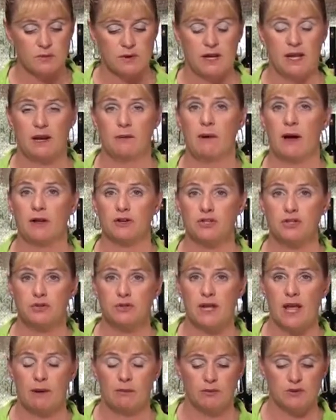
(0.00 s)
We need about 2
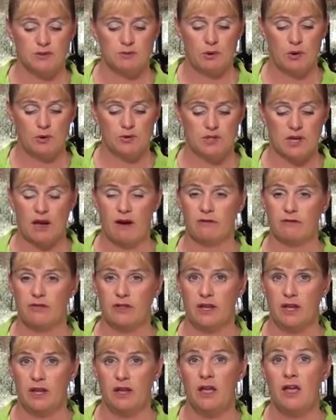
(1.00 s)
tablespoons of
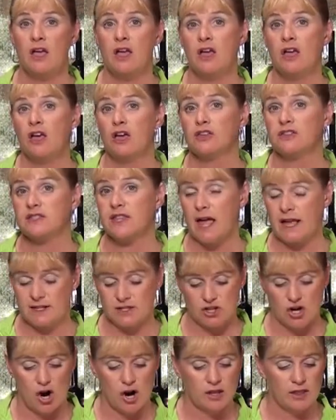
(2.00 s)
the
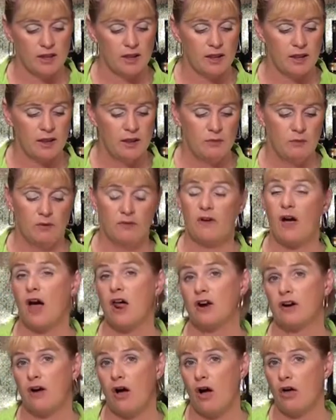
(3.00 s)
sliced garlic. We've
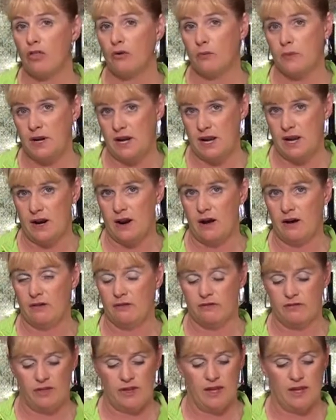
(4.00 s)
got all that we need
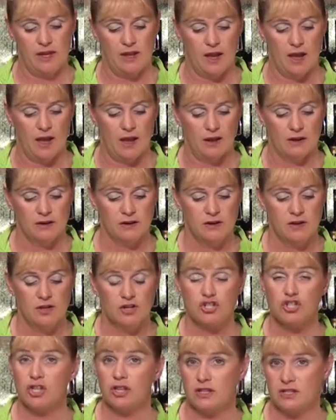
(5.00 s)
of the
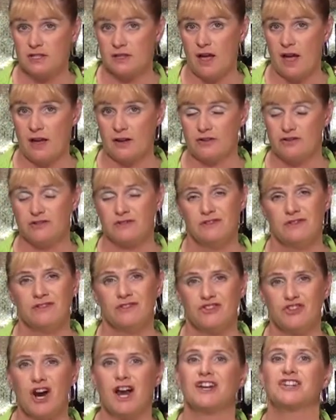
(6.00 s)

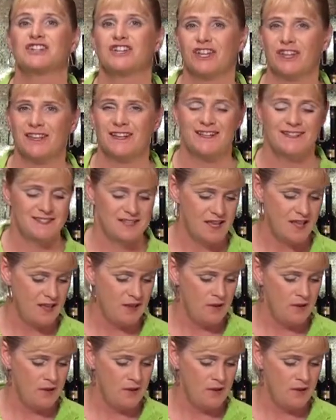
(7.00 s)
dried chilies.